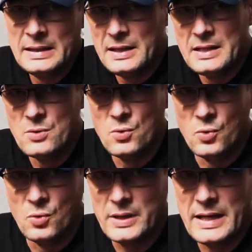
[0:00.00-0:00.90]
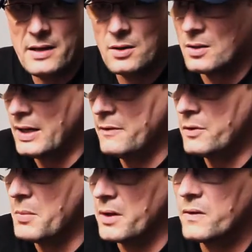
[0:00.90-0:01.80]
new gear
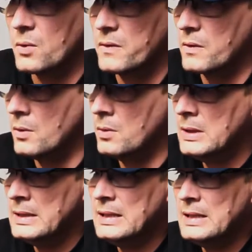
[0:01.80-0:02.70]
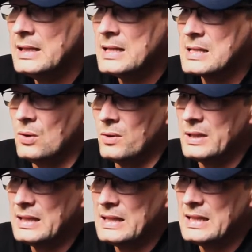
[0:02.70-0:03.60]
every month or so. So
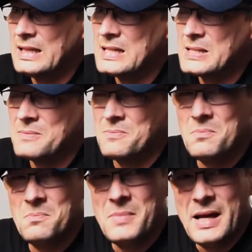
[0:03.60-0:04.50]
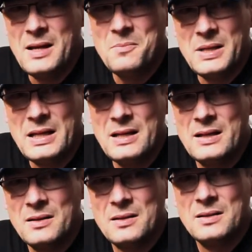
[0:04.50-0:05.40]
this may be
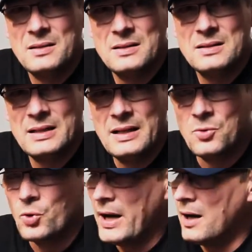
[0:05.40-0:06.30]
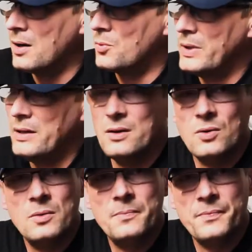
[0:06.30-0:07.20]
a rare
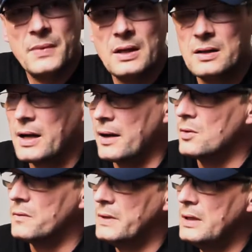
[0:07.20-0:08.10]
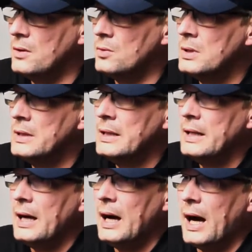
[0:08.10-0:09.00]
video, kind of video.
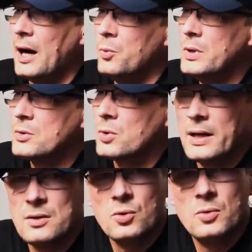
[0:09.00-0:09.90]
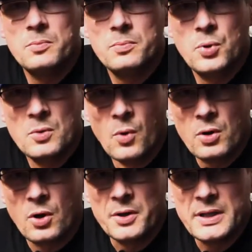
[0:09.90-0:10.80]
I will try to put more
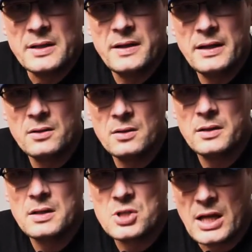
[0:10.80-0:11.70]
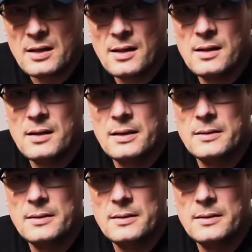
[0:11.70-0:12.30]
content here on the channel